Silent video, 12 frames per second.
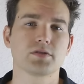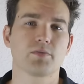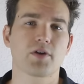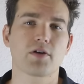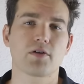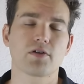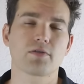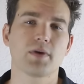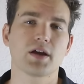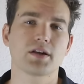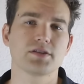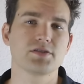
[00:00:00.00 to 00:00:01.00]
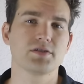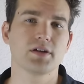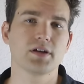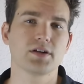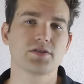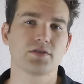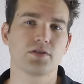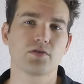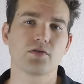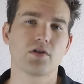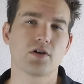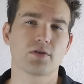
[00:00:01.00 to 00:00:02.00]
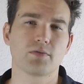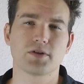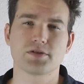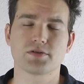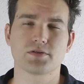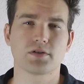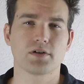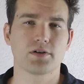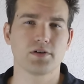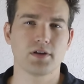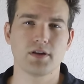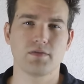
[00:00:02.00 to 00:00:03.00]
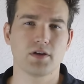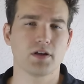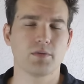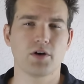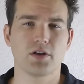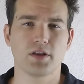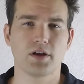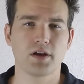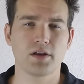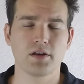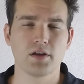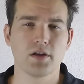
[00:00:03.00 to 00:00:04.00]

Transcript: Some rare earth magnets you can get at your local hardware store, you can even get them online.